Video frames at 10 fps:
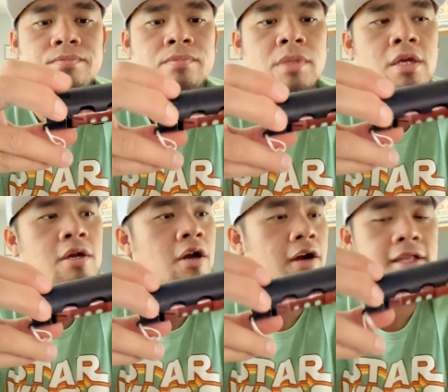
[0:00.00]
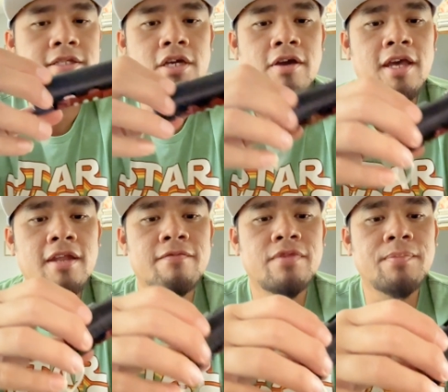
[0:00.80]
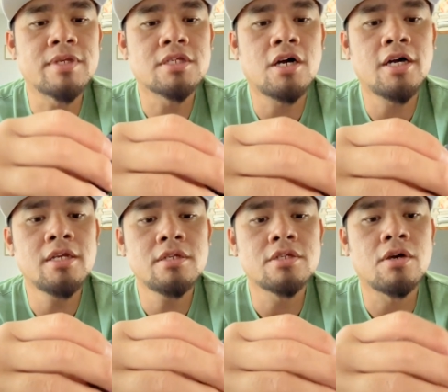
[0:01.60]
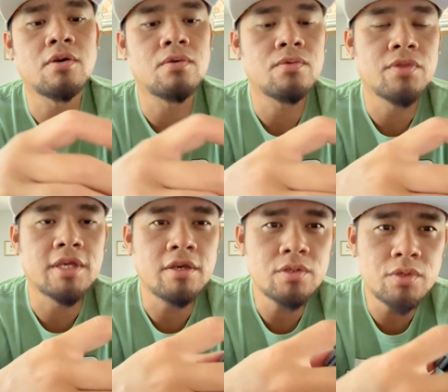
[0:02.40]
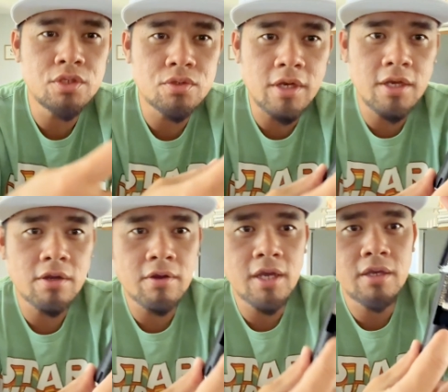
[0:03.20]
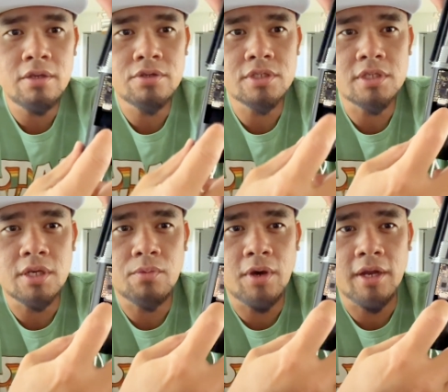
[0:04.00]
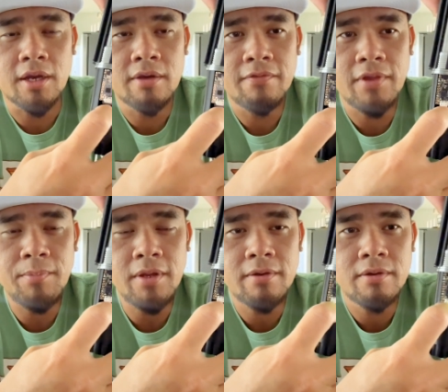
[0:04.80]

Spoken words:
All right, let's go ahead and flip this on. So the kill switch is right here, Greg. You're just gonna wanna flip it.